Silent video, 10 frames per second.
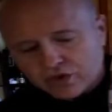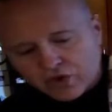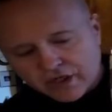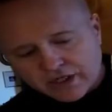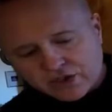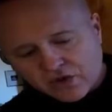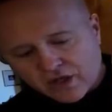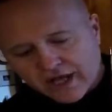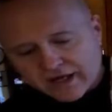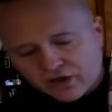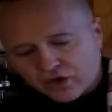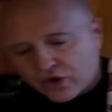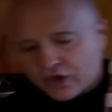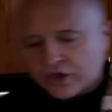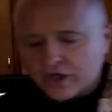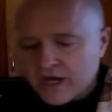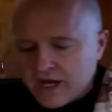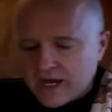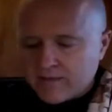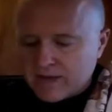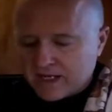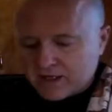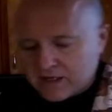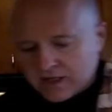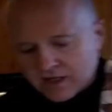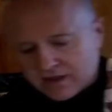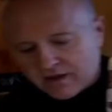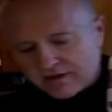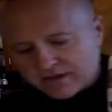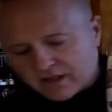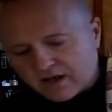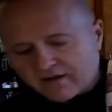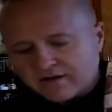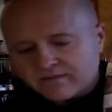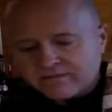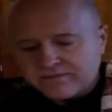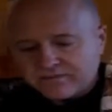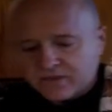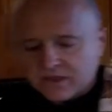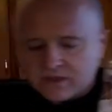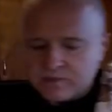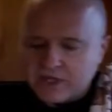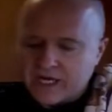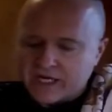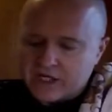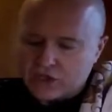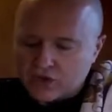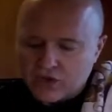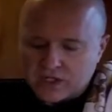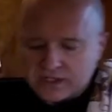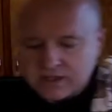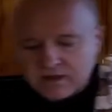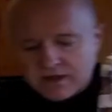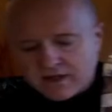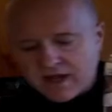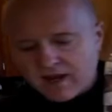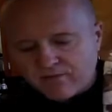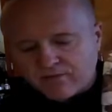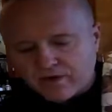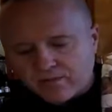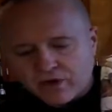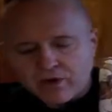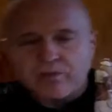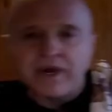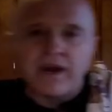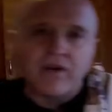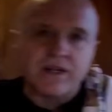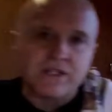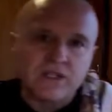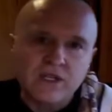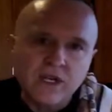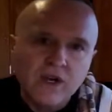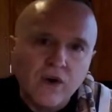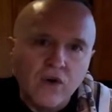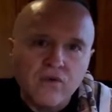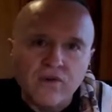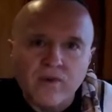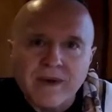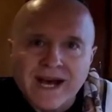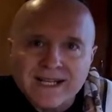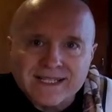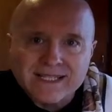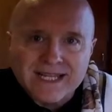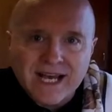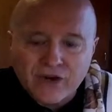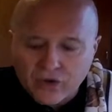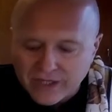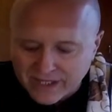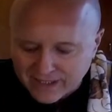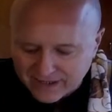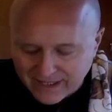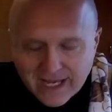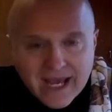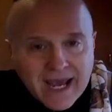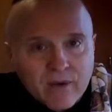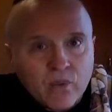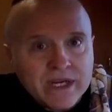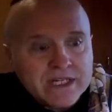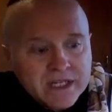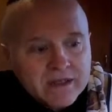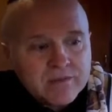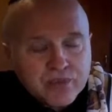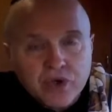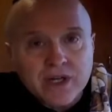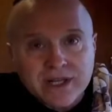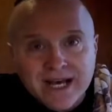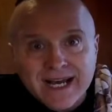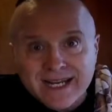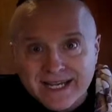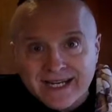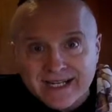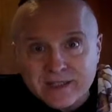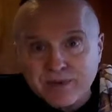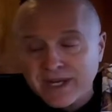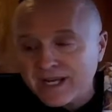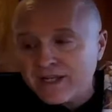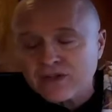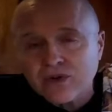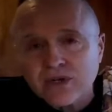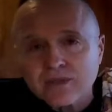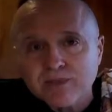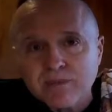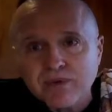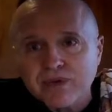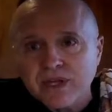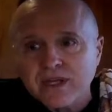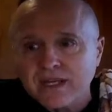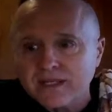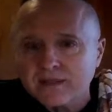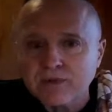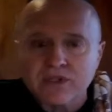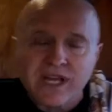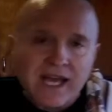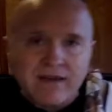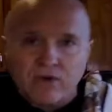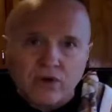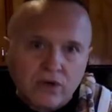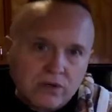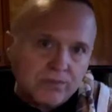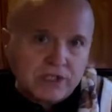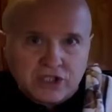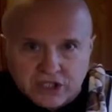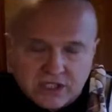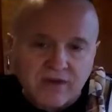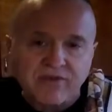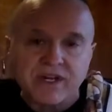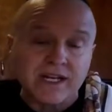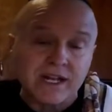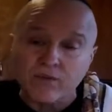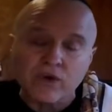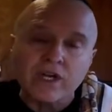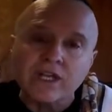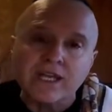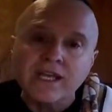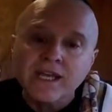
taught us all how to cook and make the spaghetti sauce. Came from her parents over from Alessano, Italy. And we didn't put a lot in it. Spaghetti sauce, people think it's supposed to have a whole bunch of stuff in it. And really,